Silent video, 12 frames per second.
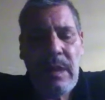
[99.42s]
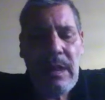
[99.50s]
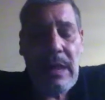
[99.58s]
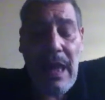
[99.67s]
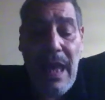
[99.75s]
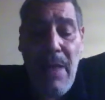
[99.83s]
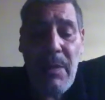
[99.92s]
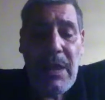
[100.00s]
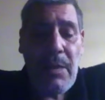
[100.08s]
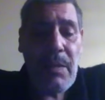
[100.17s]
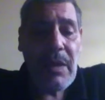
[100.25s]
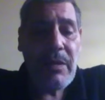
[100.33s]
and I am an
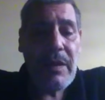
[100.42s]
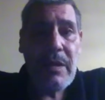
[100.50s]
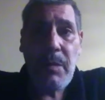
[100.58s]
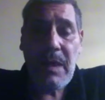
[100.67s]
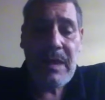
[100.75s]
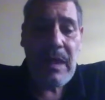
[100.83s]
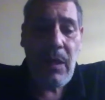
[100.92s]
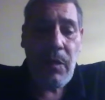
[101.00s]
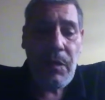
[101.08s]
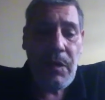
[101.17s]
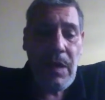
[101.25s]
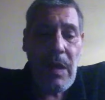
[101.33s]
immigrant
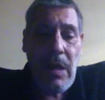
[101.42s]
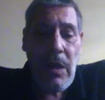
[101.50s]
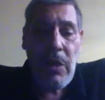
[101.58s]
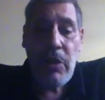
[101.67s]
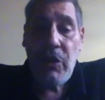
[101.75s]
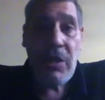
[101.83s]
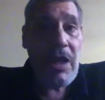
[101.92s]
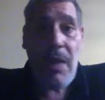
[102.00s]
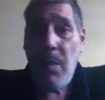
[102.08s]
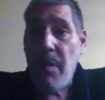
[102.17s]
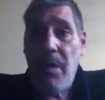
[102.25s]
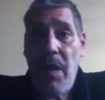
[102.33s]
myself, just
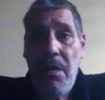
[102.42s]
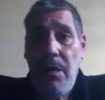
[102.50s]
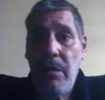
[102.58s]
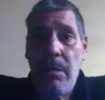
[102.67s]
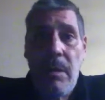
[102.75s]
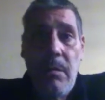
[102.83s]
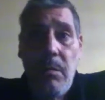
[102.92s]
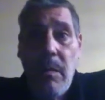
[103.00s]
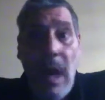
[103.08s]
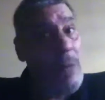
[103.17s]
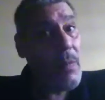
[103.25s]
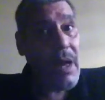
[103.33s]
like my father
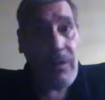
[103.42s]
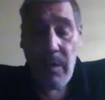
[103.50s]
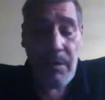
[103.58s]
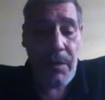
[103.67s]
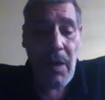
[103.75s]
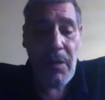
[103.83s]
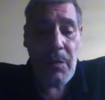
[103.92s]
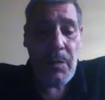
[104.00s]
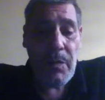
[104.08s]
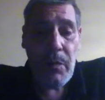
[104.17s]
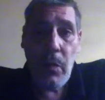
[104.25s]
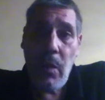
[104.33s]
and my grandfather
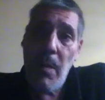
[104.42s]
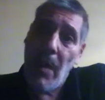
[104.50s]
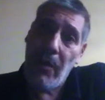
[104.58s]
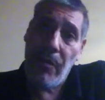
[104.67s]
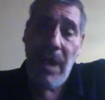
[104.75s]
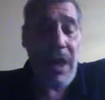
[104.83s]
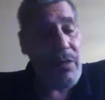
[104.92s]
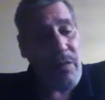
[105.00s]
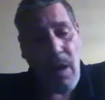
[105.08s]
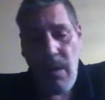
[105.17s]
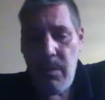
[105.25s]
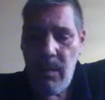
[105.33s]
before, and my great
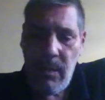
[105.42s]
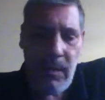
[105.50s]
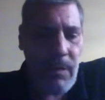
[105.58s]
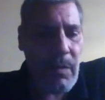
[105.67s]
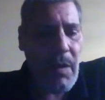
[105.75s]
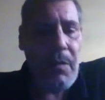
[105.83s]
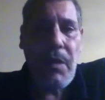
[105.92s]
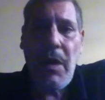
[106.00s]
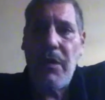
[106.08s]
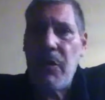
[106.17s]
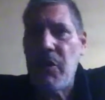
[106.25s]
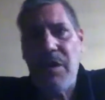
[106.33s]

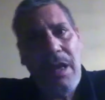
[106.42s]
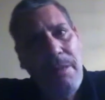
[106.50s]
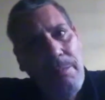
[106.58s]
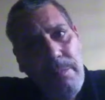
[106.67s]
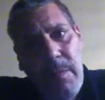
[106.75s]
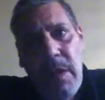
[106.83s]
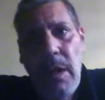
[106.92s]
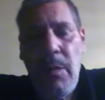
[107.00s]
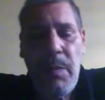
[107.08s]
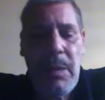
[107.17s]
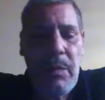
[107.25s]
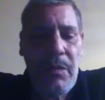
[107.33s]
grandfather, just like
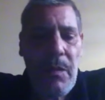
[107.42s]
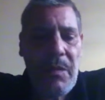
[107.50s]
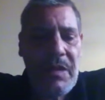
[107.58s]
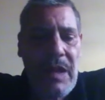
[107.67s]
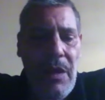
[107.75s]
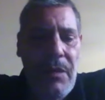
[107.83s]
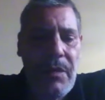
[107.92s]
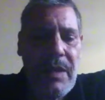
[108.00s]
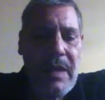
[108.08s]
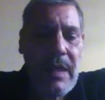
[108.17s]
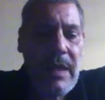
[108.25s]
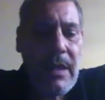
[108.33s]
people from the south of
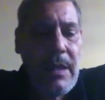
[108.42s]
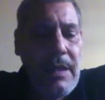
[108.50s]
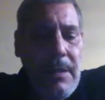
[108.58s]
Italy.